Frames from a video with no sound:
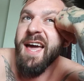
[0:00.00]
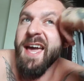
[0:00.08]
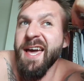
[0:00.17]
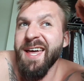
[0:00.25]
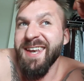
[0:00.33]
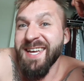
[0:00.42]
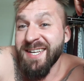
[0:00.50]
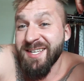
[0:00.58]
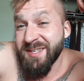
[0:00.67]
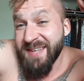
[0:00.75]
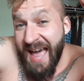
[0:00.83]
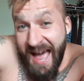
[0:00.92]
and it
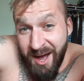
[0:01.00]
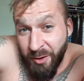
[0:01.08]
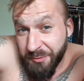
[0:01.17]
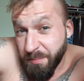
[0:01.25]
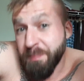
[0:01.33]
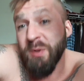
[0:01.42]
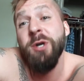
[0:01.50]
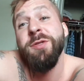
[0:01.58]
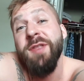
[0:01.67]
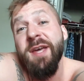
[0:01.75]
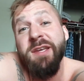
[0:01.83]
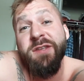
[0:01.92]
is Al's
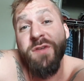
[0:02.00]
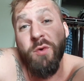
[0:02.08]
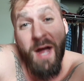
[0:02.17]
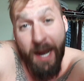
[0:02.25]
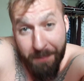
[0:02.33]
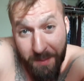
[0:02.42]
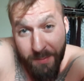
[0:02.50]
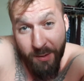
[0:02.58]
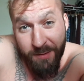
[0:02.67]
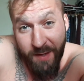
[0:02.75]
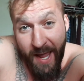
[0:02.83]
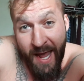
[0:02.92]
birthday, so happy
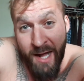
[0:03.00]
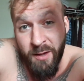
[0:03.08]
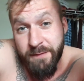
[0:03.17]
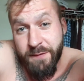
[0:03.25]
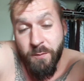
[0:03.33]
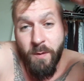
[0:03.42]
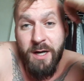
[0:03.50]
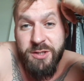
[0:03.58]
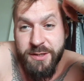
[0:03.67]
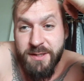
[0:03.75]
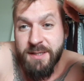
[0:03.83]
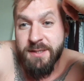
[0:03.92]
birthday, Al, if you're
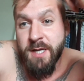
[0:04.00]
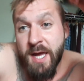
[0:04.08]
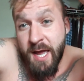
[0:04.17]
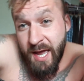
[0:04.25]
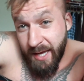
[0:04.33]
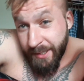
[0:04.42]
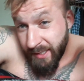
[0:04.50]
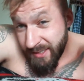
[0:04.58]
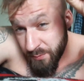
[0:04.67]
watching this. And as